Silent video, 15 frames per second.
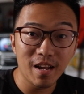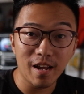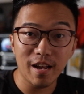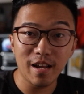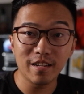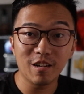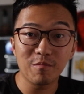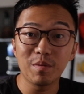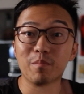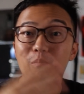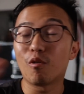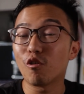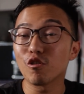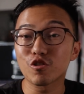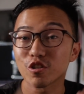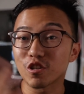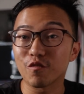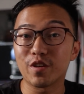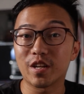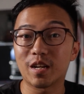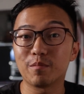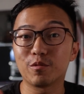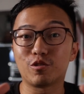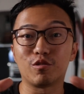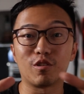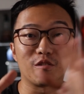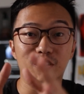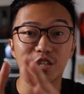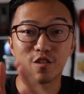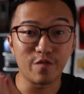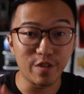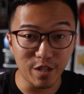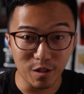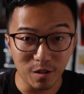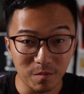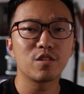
and there'll be more shots of Vietnam throughout this video.